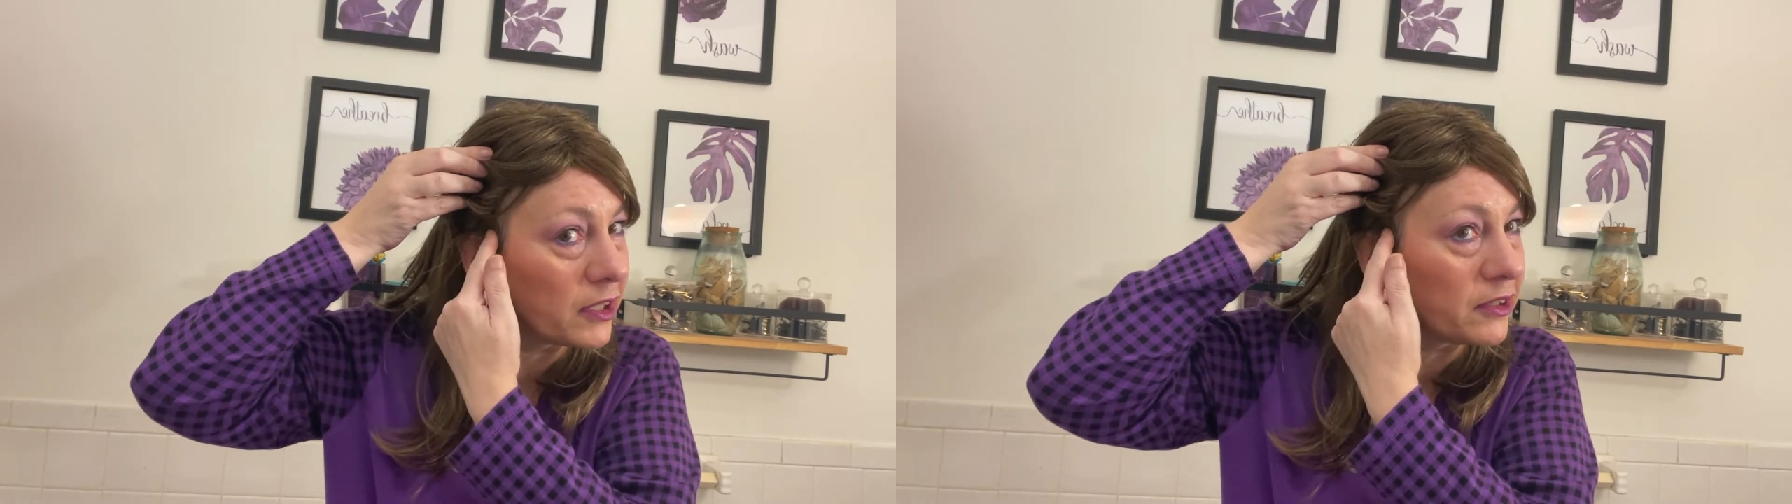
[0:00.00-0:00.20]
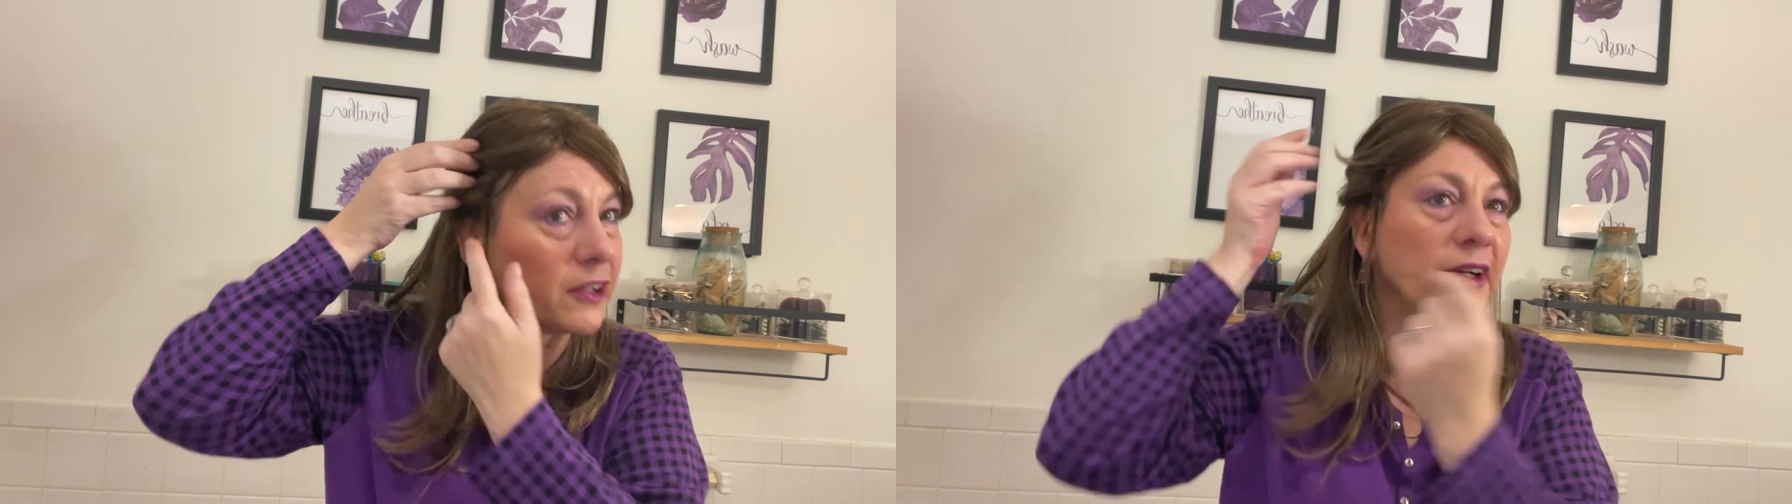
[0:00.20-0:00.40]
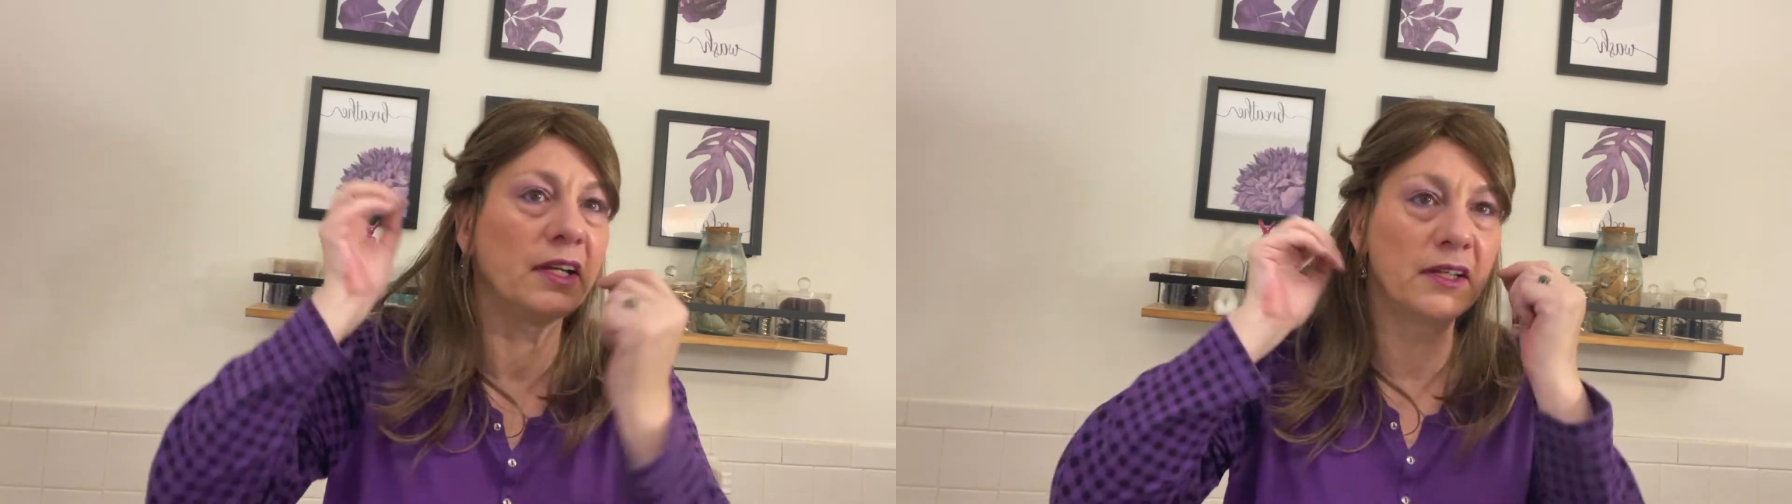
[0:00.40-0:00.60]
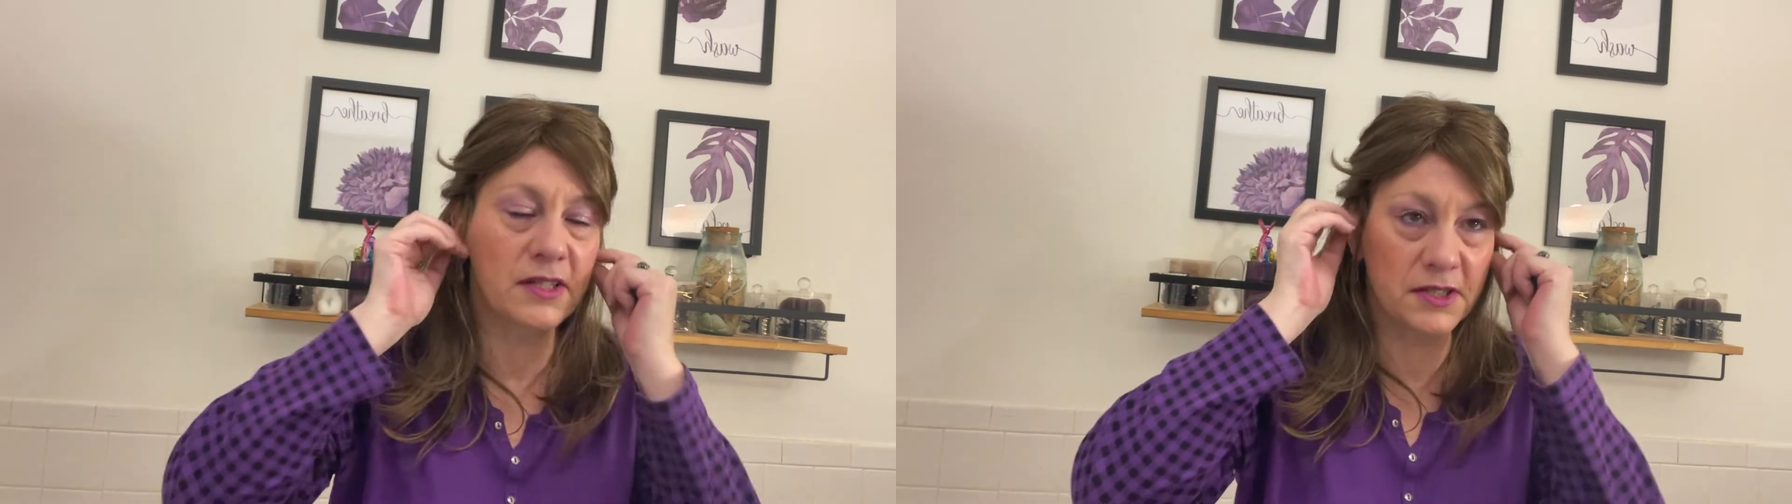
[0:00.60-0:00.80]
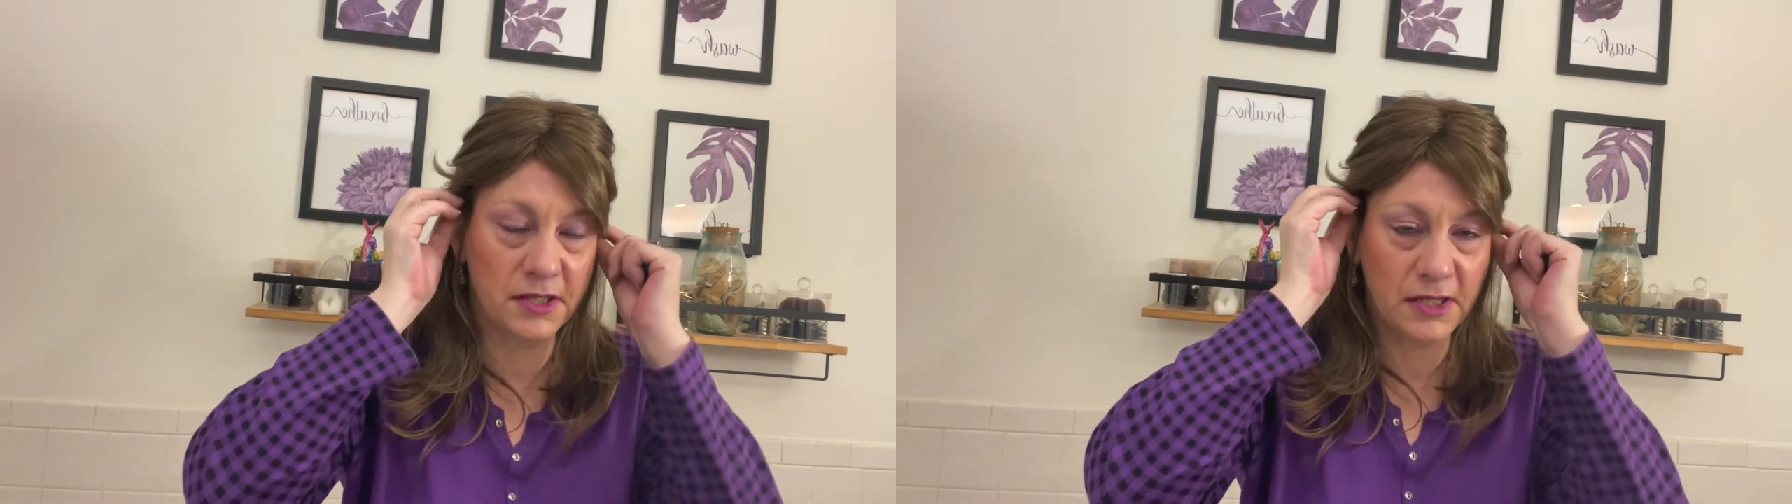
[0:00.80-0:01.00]
And there
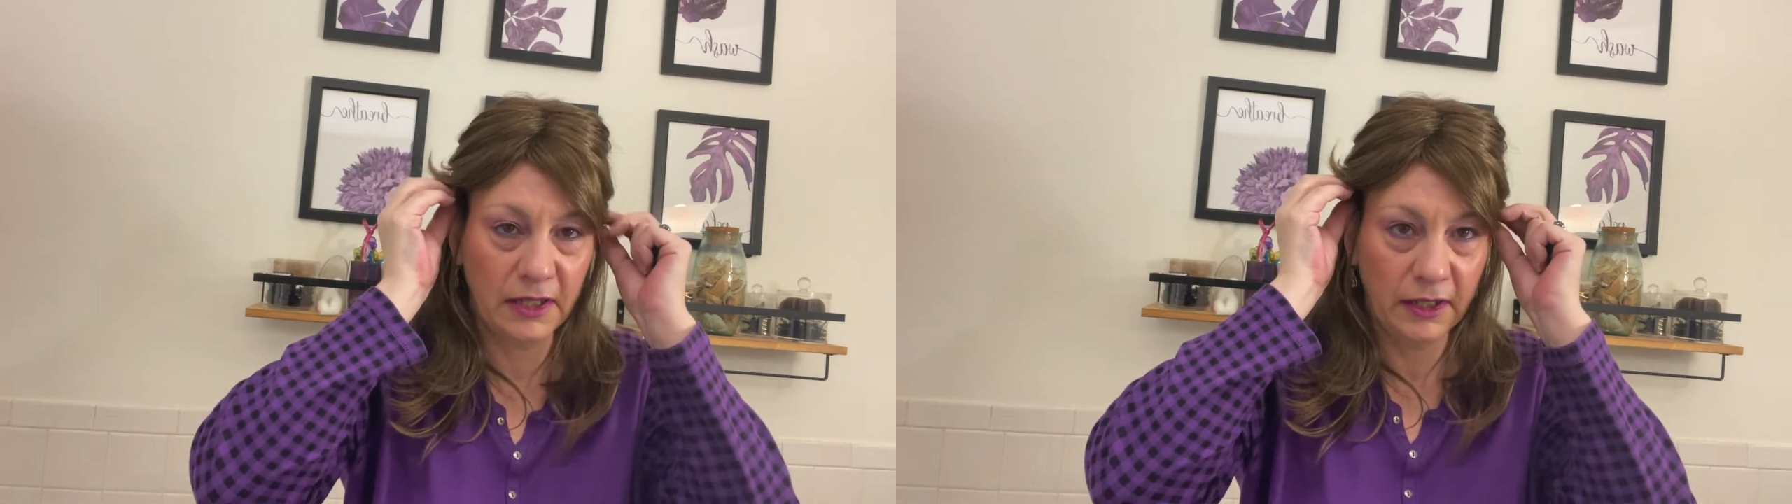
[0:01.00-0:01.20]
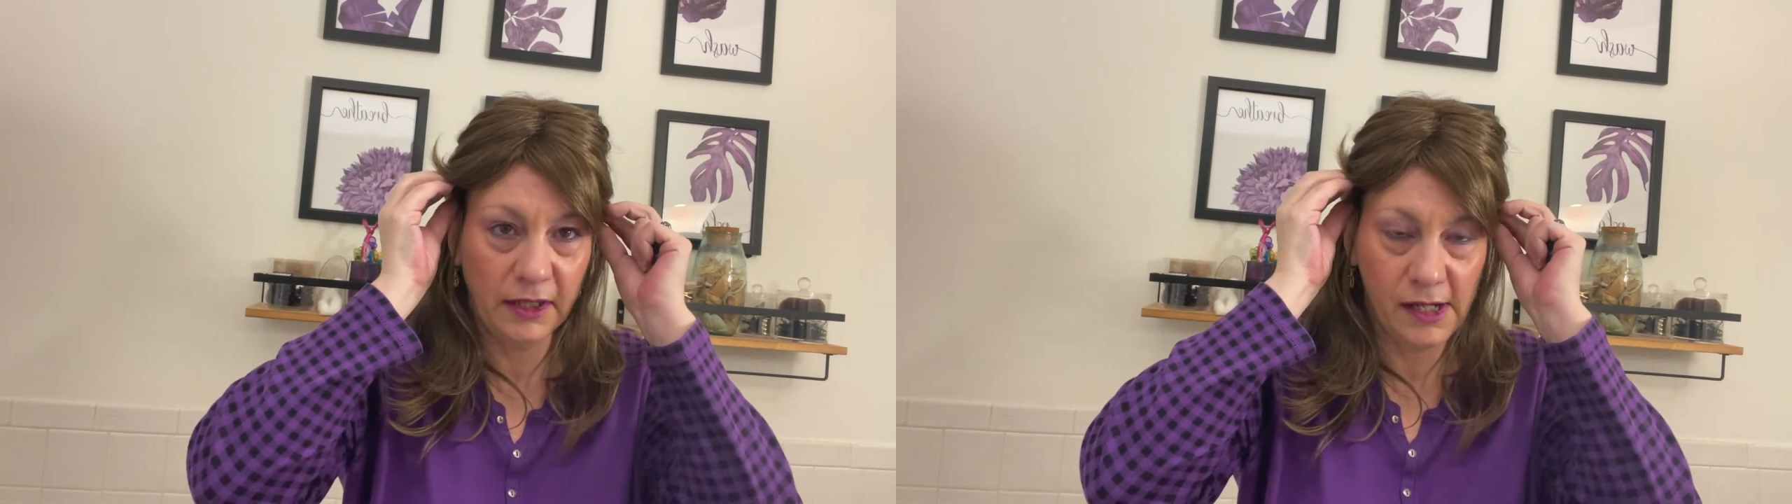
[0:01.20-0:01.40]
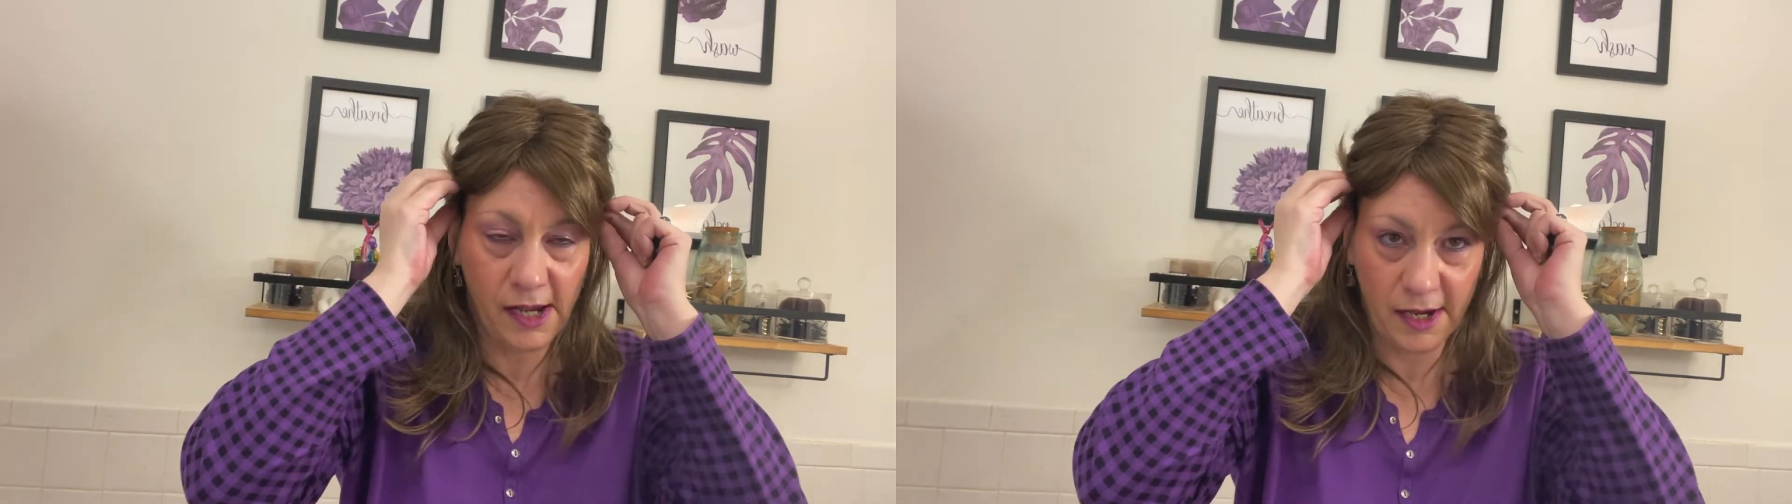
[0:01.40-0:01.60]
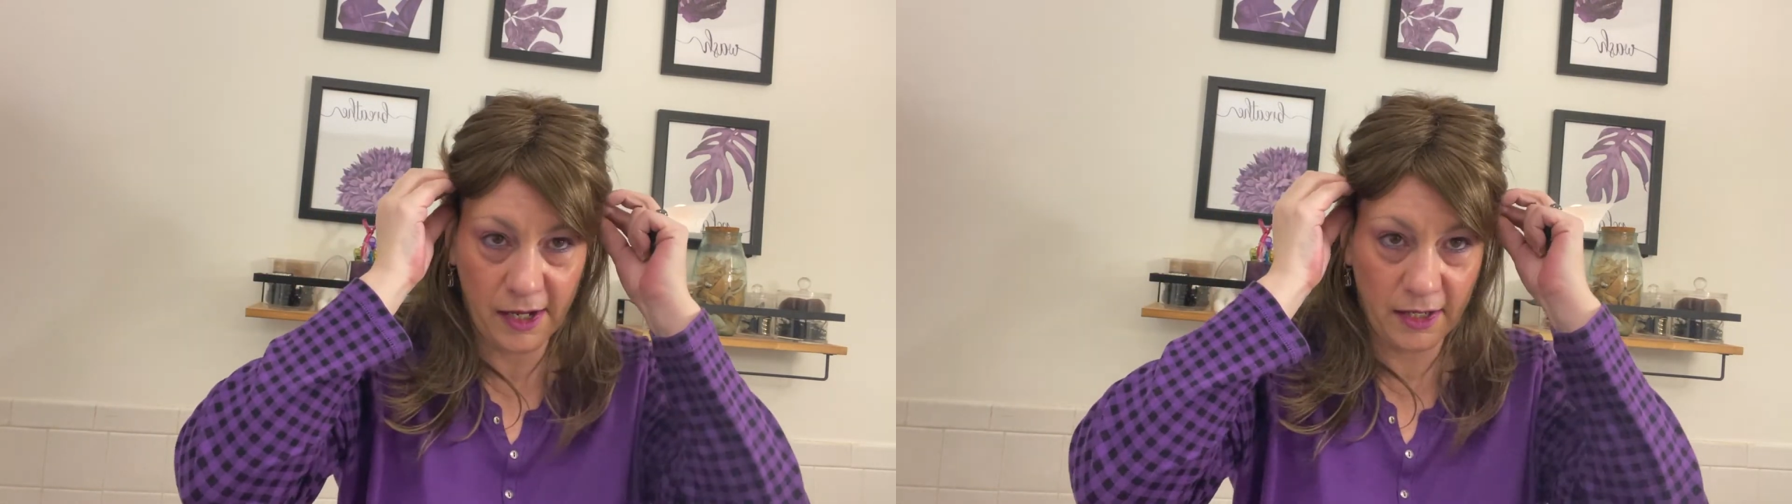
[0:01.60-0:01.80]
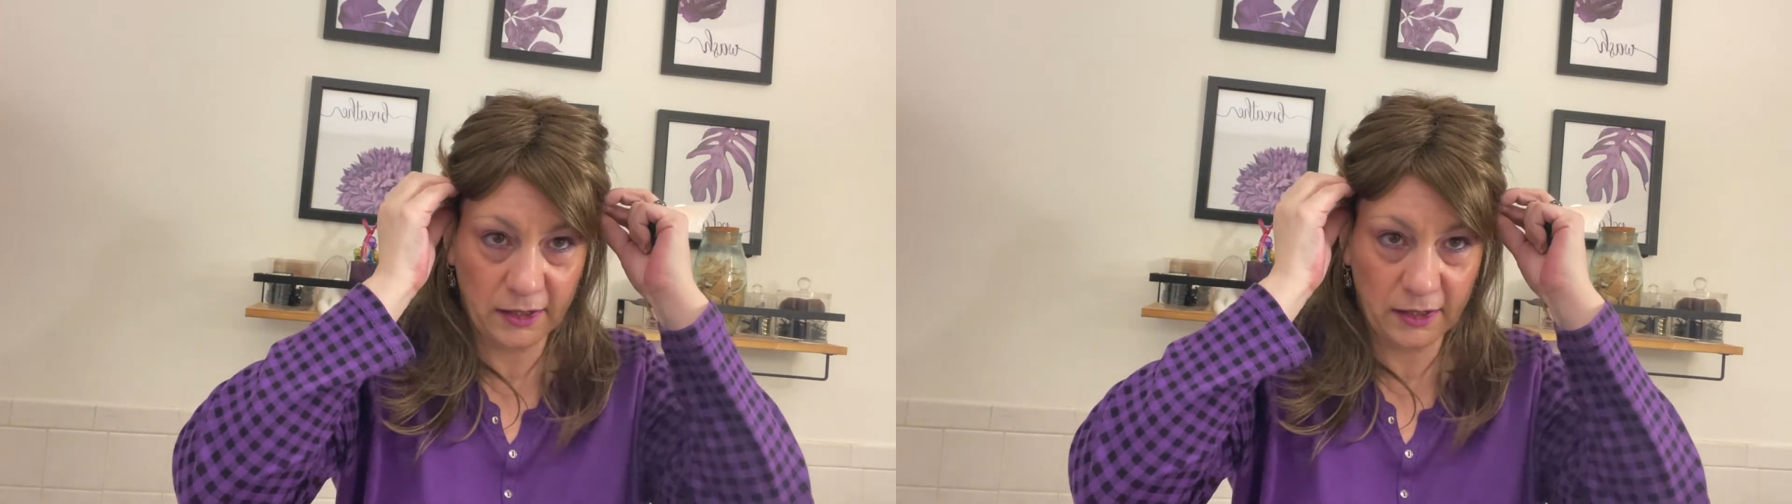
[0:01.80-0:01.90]
is, uh,